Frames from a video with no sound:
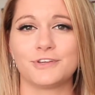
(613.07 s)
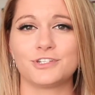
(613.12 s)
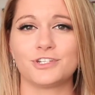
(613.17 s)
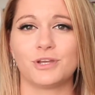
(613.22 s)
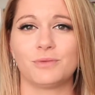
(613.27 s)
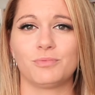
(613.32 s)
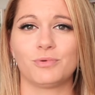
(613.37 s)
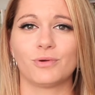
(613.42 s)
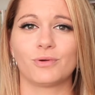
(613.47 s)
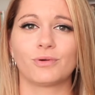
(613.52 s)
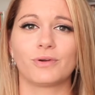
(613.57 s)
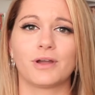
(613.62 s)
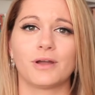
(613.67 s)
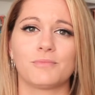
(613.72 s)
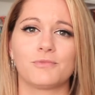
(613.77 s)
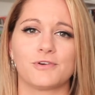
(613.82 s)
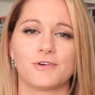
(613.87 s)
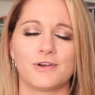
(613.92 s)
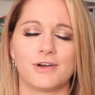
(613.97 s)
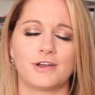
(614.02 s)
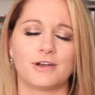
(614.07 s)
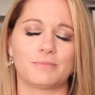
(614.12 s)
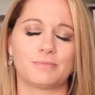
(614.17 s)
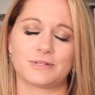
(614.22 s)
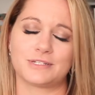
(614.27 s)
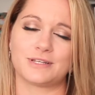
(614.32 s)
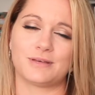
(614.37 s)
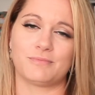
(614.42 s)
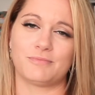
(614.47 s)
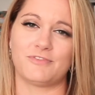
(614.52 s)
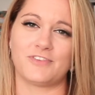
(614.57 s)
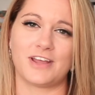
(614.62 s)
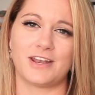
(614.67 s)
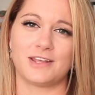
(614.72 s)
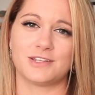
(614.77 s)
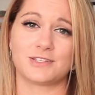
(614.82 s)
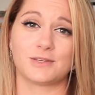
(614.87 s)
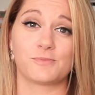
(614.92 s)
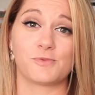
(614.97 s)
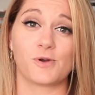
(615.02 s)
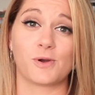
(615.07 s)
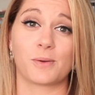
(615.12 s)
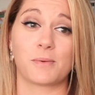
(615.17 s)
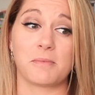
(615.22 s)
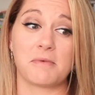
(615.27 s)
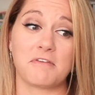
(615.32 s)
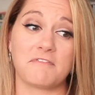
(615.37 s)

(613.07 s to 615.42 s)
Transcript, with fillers: H A program or one hundred percent financing program.